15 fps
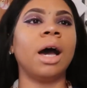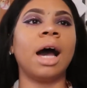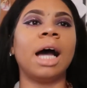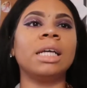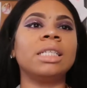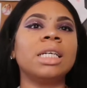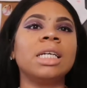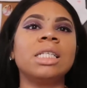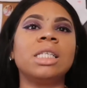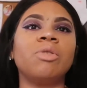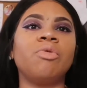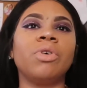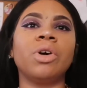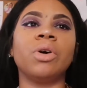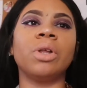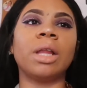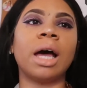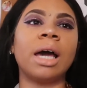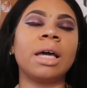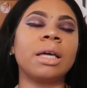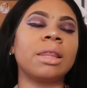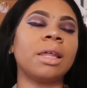I just feel
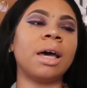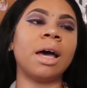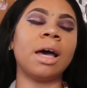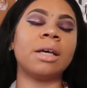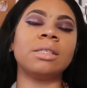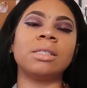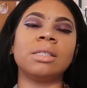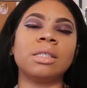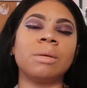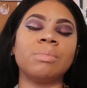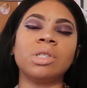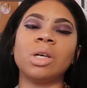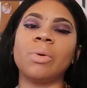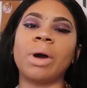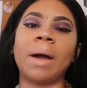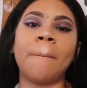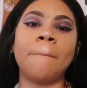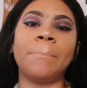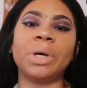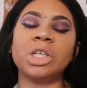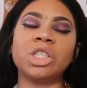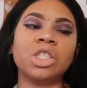like that since I'm so
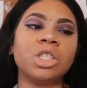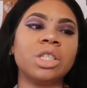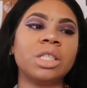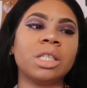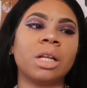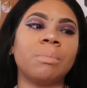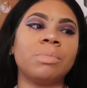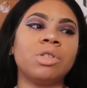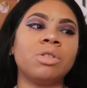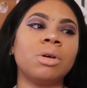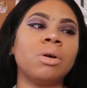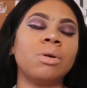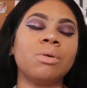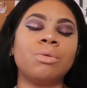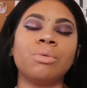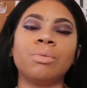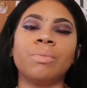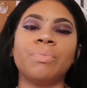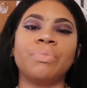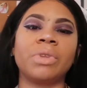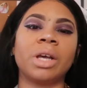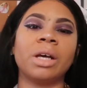ambitious and I'm so
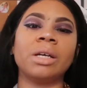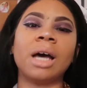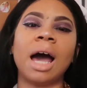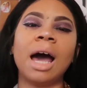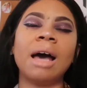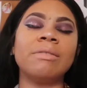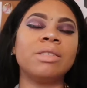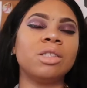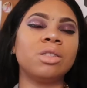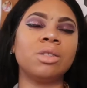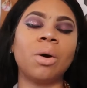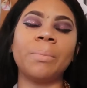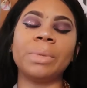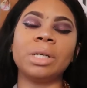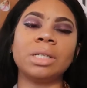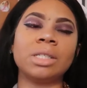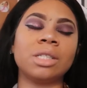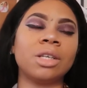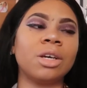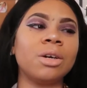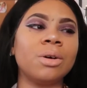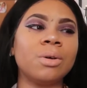I have so many
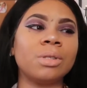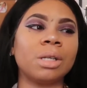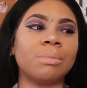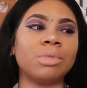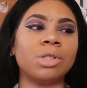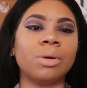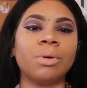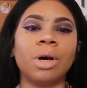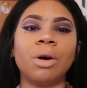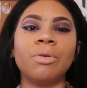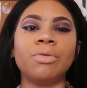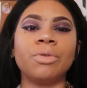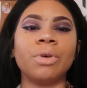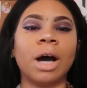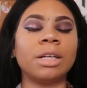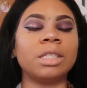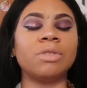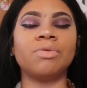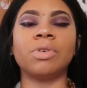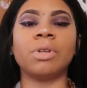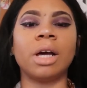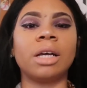skills and I'm so helpful. I
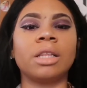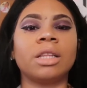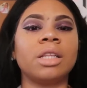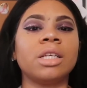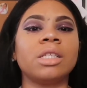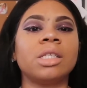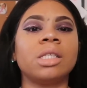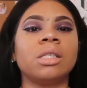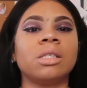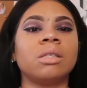just feel like this